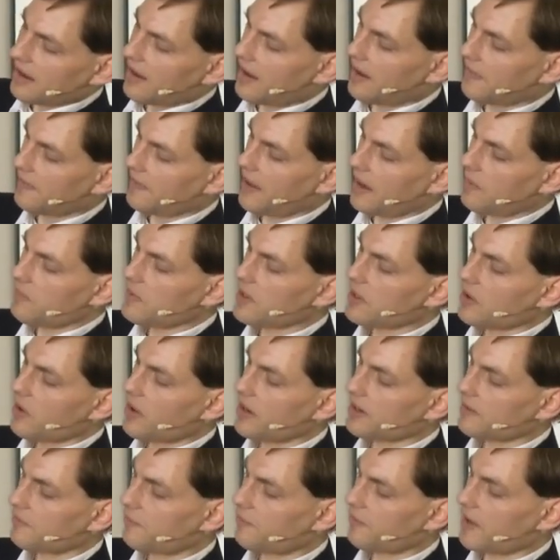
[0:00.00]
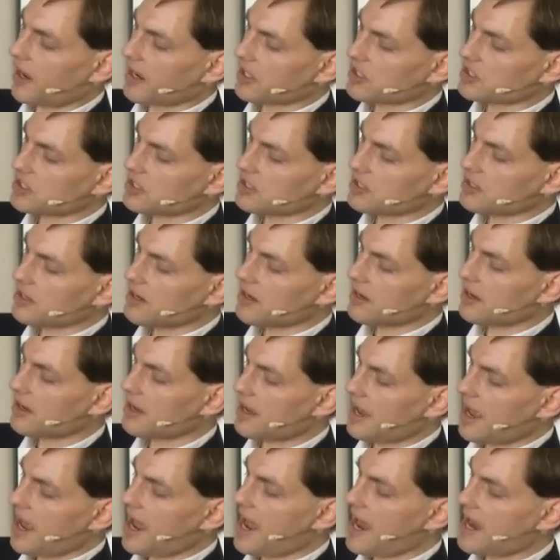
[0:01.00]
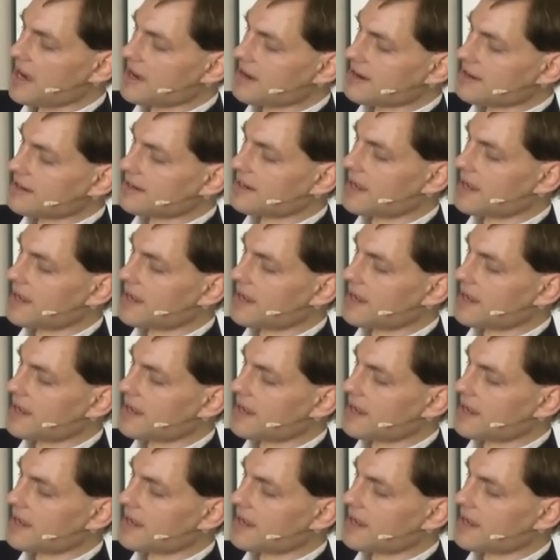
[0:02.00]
and then we got a function n